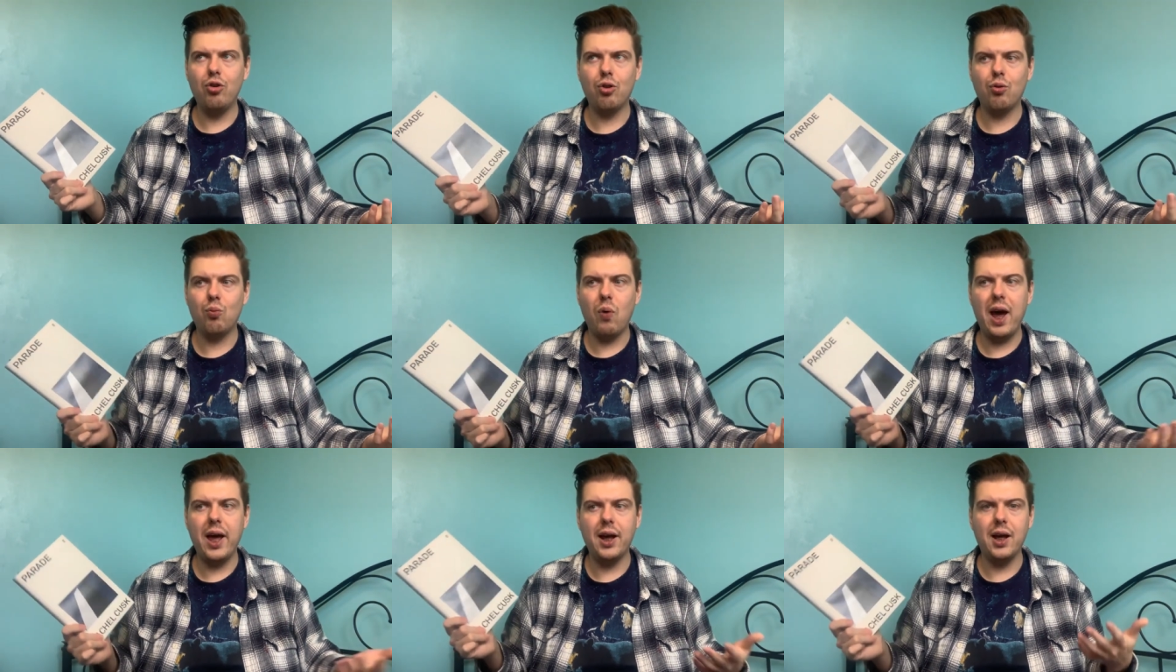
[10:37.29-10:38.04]
just
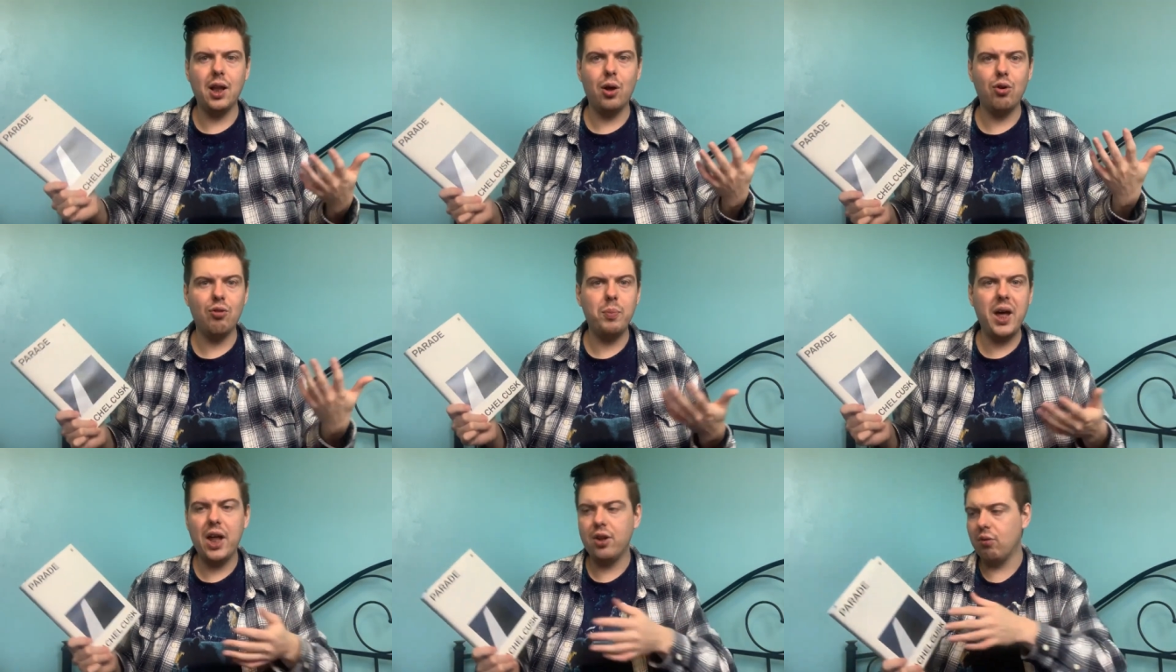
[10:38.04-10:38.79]
writing a load of
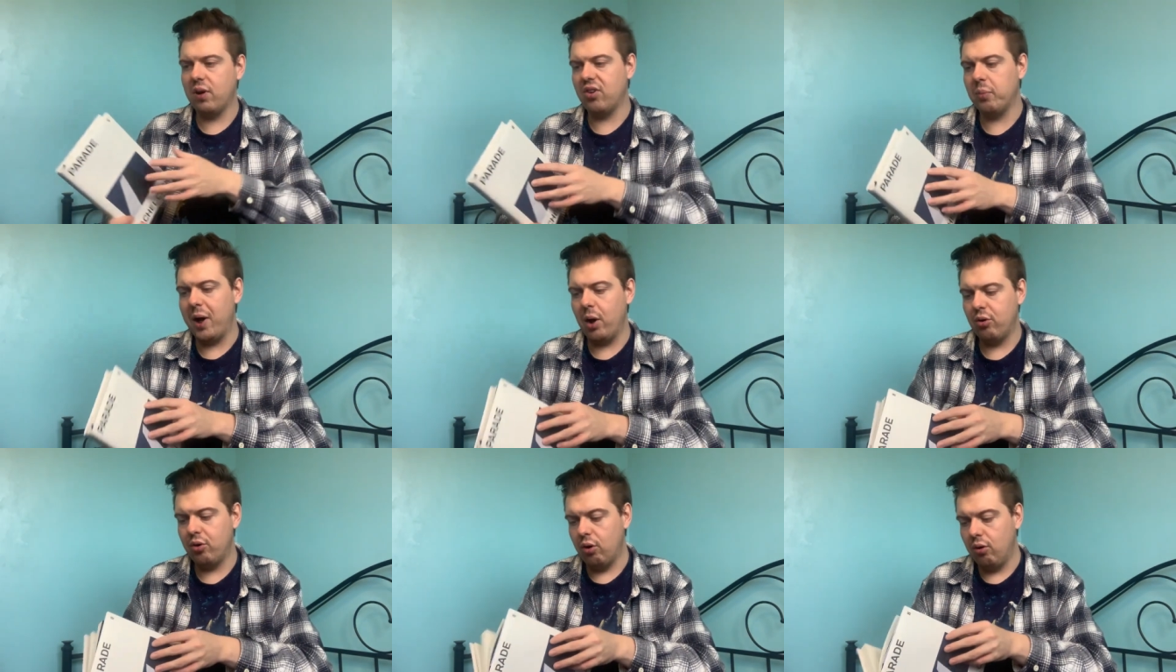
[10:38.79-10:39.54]
meanderings
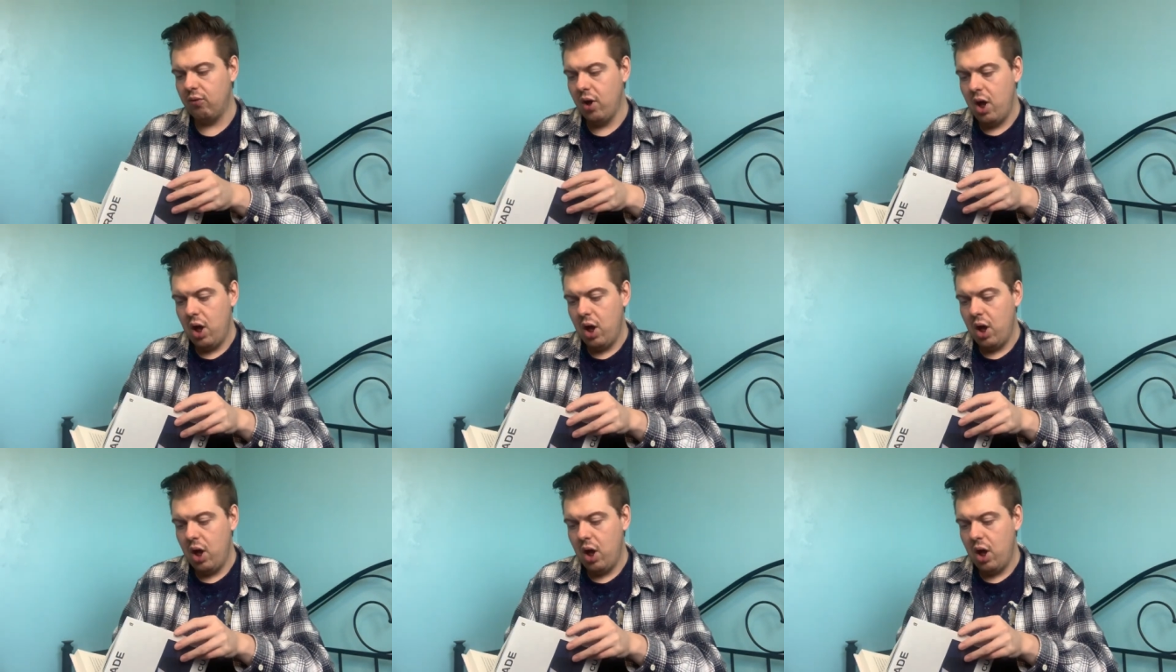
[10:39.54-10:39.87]
about stuff,